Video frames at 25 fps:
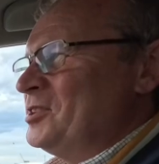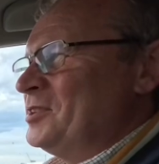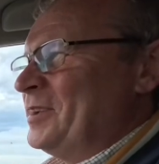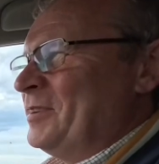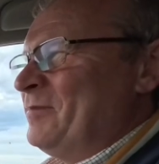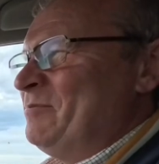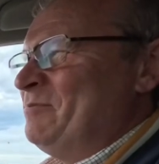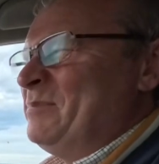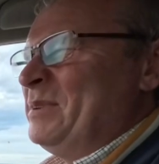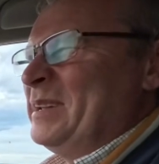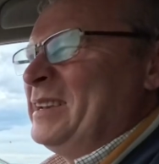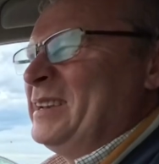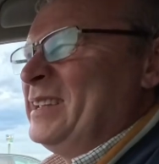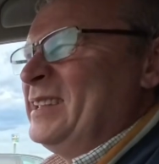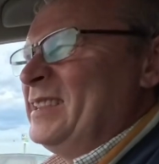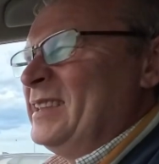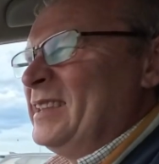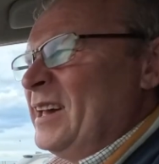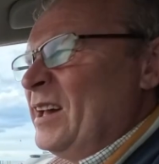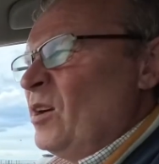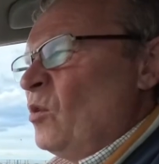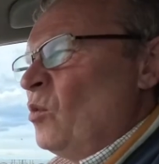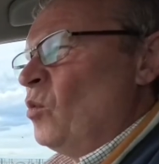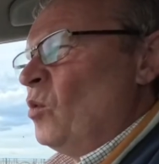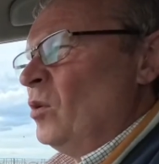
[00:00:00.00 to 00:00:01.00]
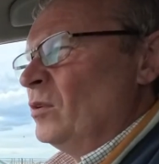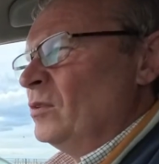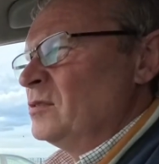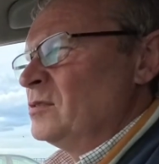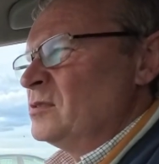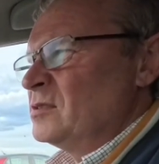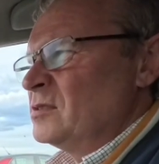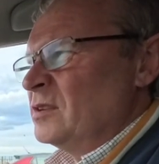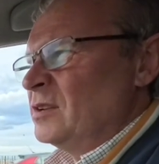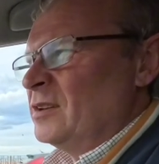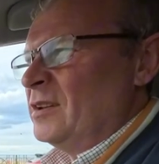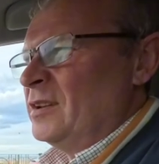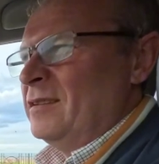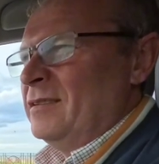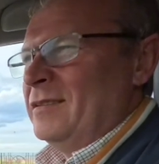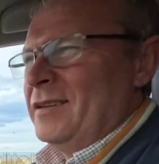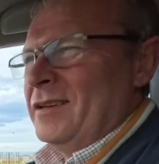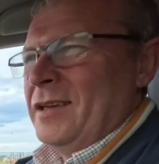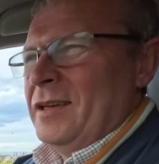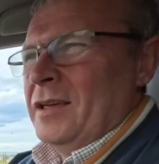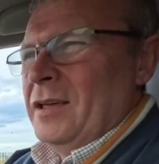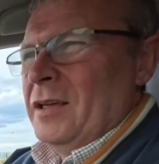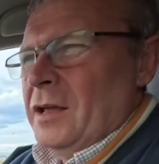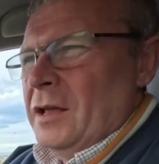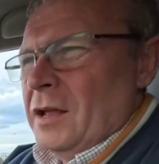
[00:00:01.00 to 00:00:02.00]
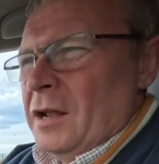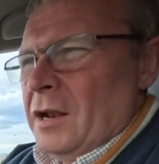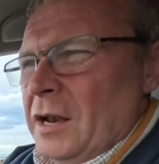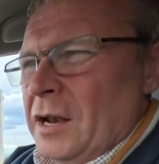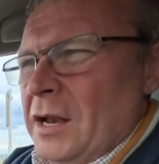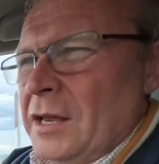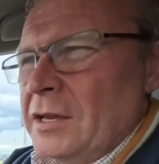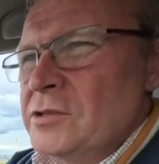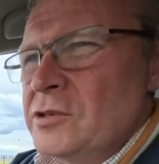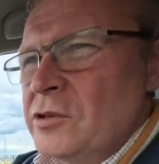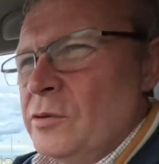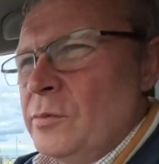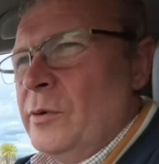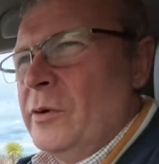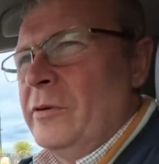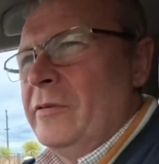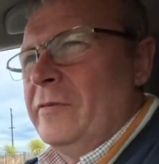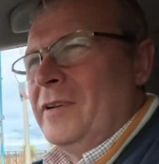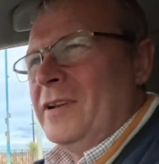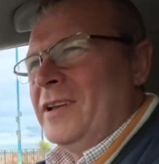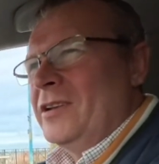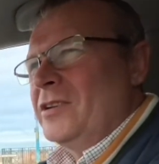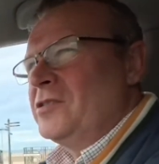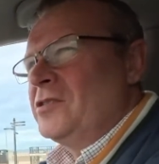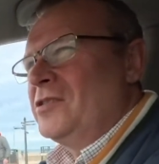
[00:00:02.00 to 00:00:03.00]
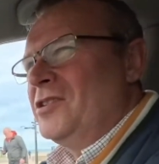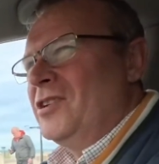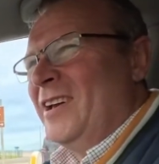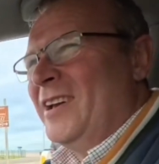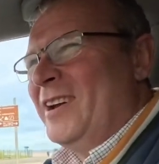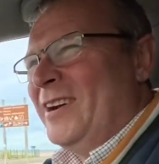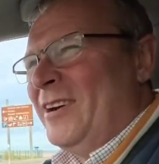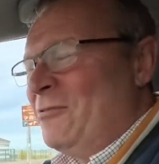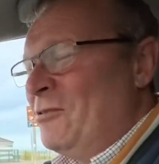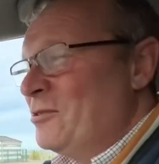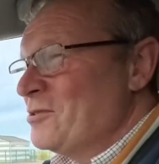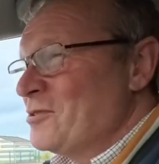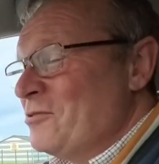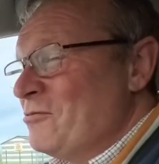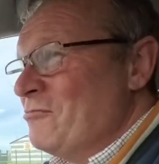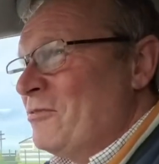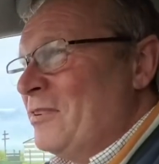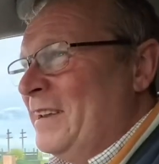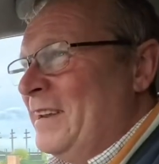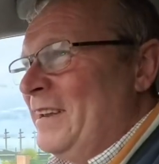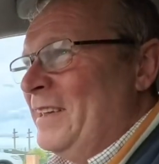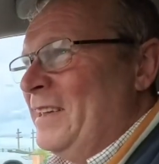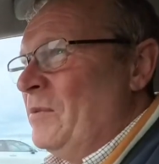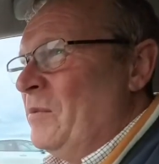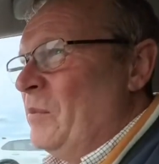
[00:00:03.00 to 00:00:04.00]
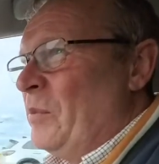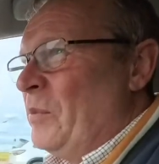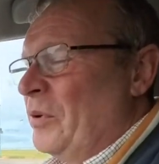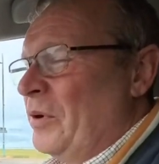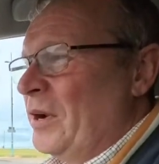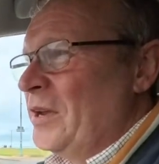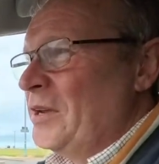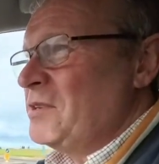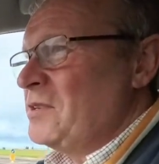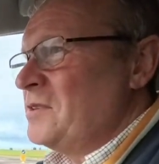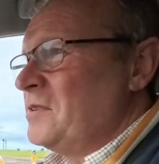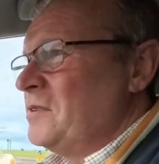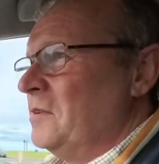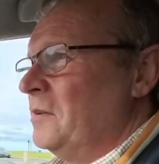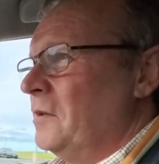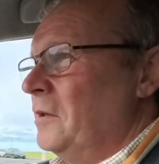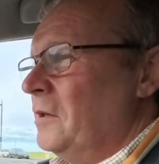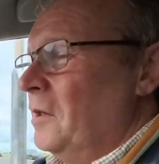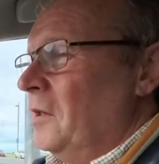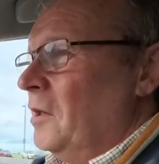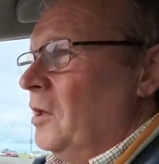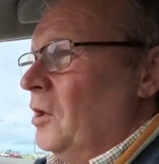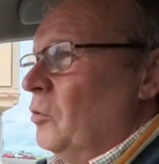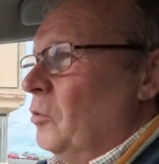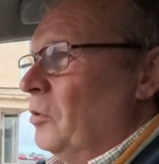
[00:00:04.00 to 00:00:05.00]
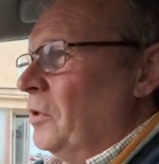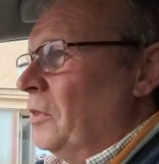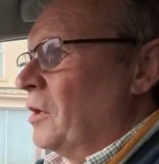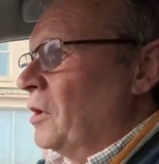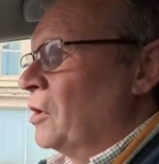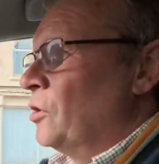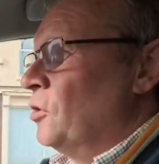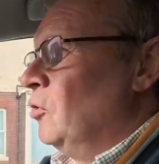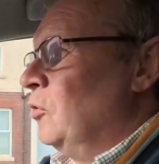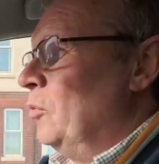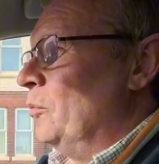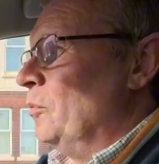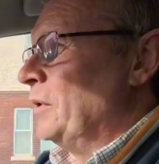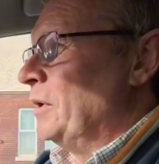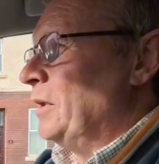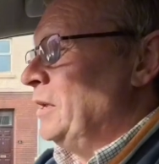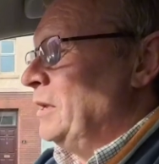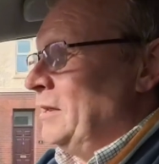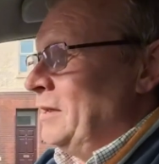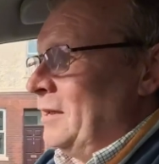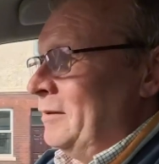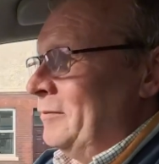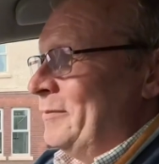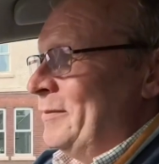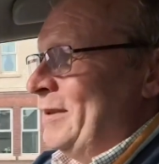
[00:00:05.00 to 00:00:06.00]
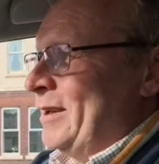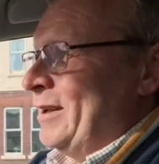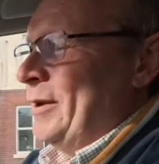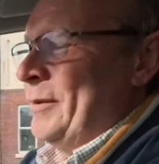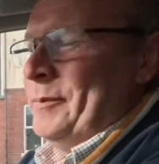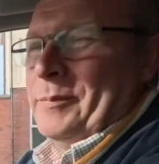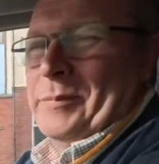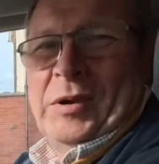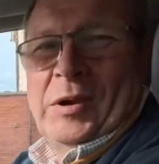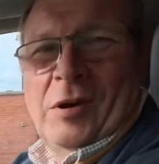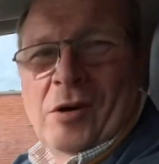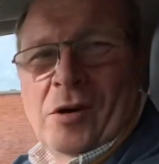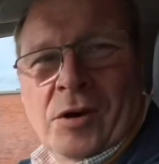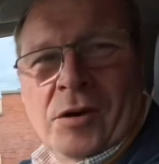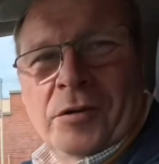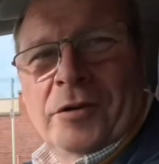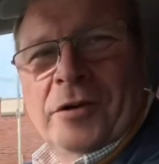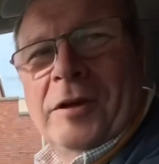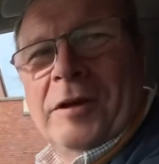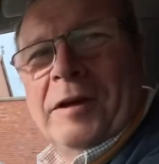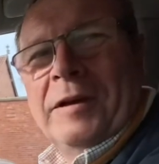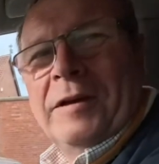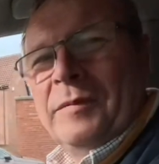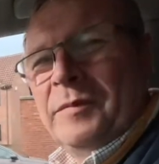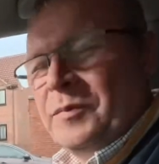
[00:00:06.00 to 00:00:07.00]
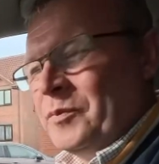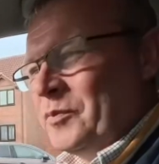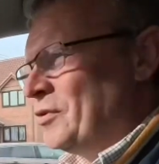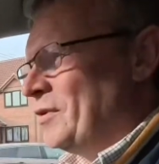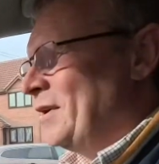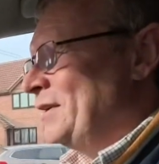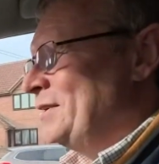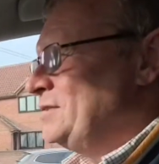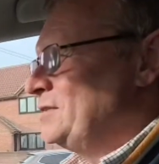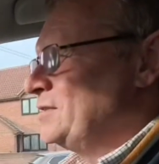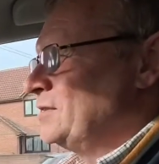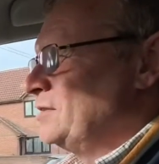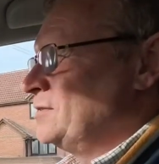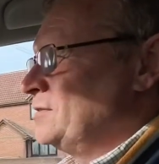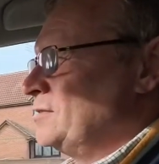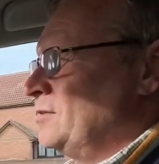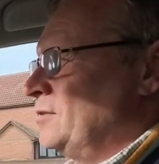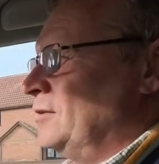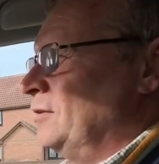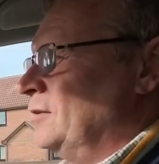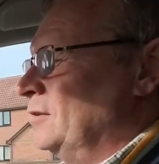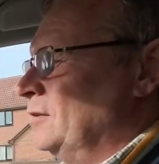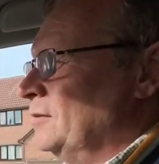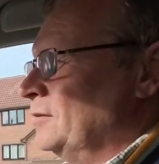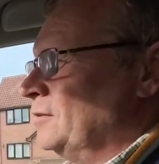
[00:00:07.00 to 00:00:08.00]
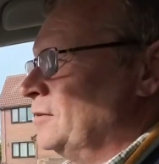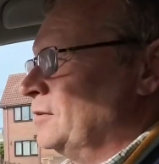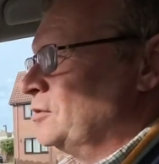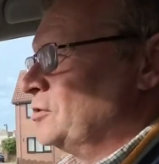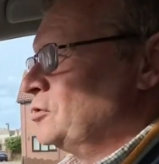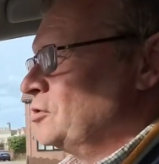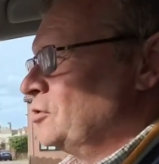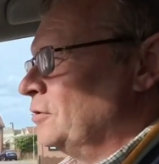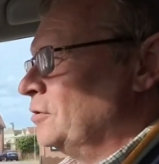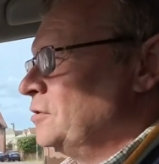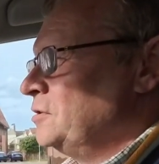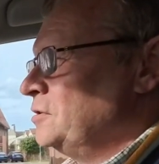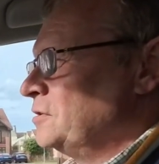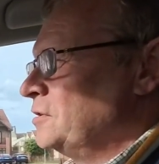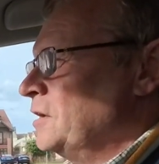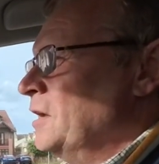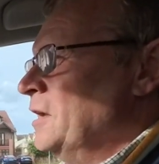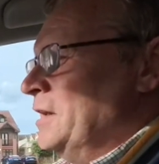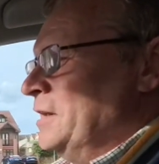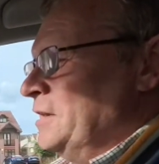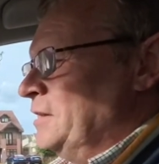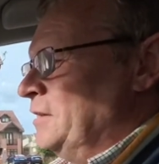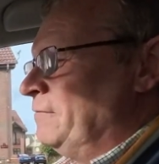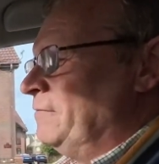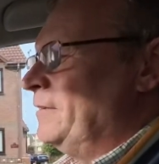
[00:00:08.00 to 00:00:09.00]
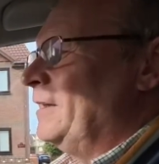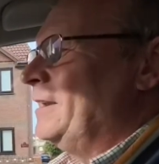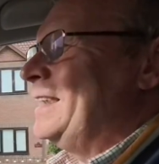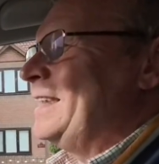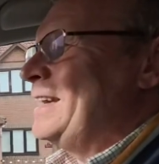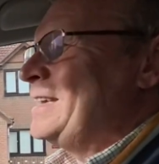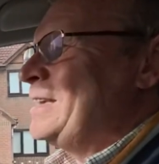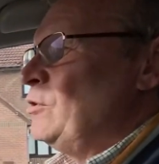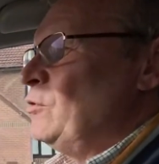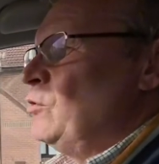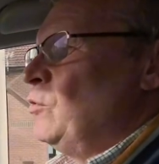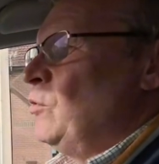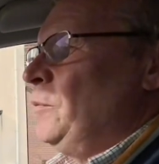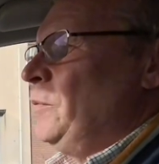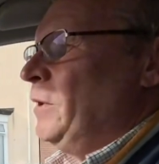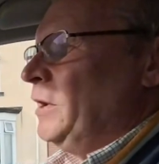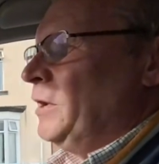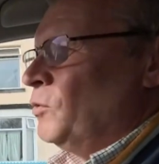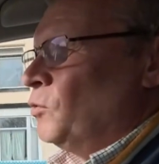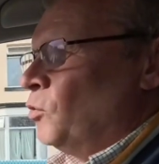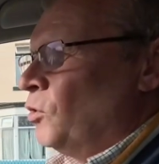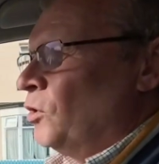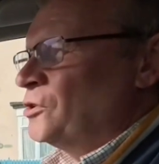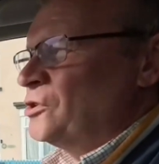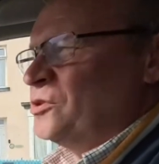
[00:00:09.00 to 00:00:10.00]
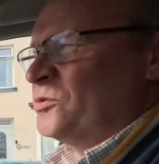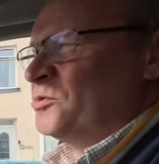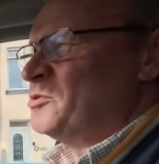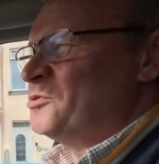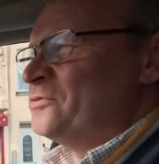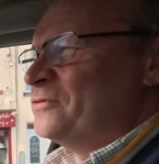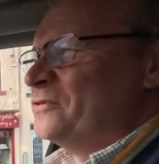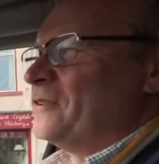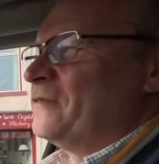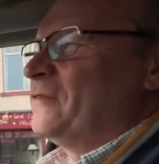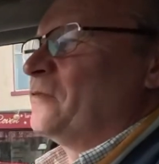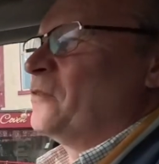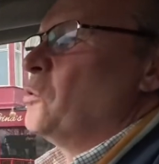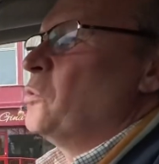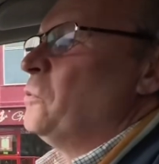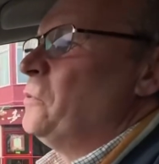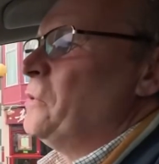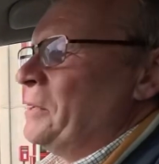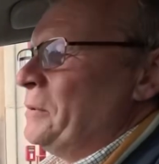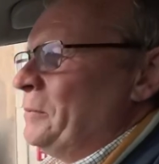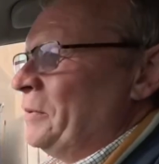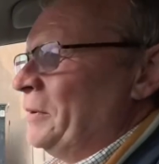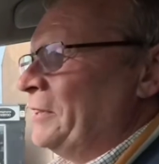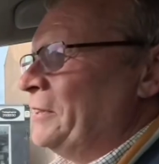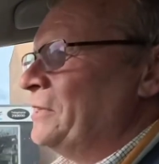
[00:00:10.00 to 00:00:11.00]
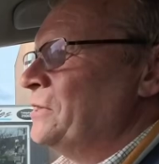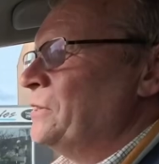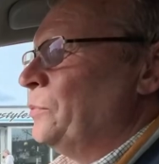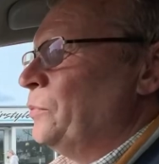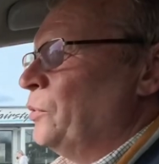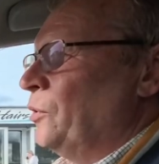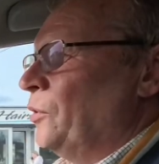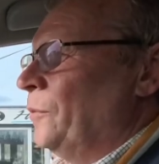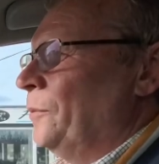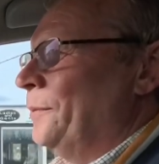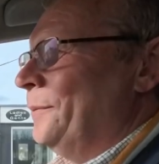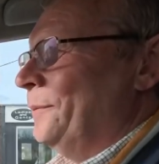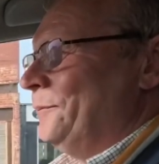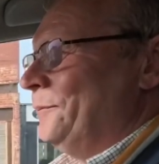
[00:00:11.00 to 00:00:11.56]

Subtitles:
I've been in there once in last summer of last year. I wasn't really impressed with the company, nor the prices or the choice. You felt like you were being watched. There was only a few people in the pub.